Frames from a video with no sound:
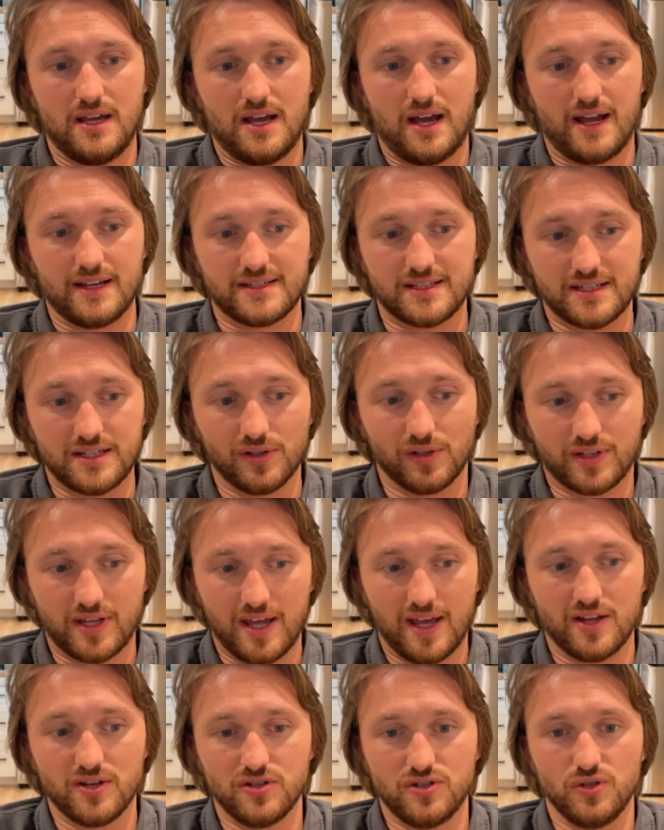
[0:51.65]
I still
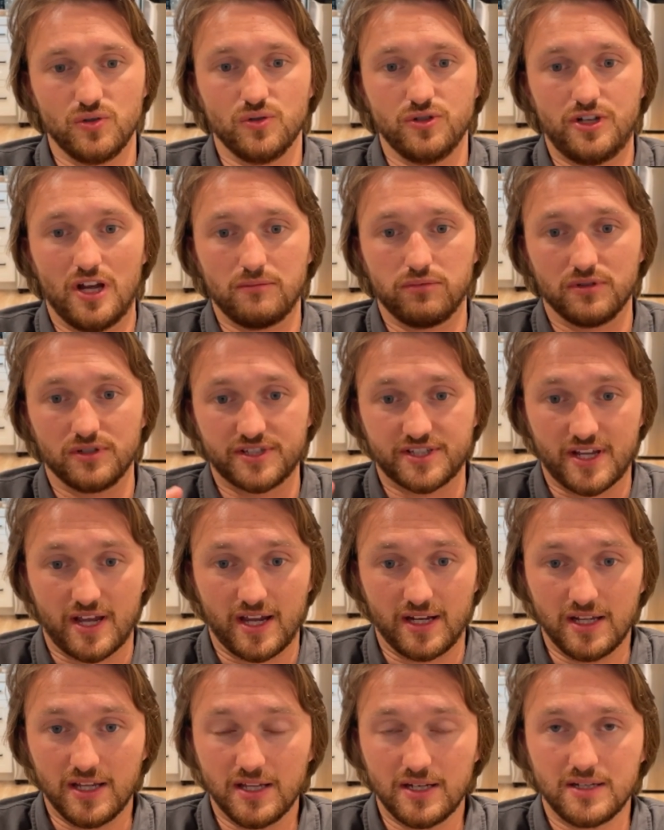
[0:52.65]
can't do double
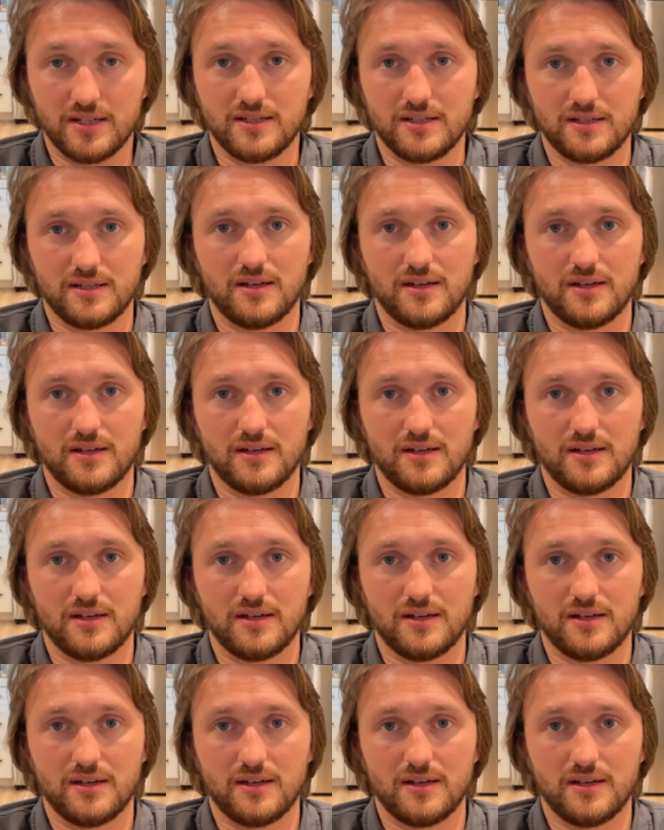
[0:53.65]
sign in.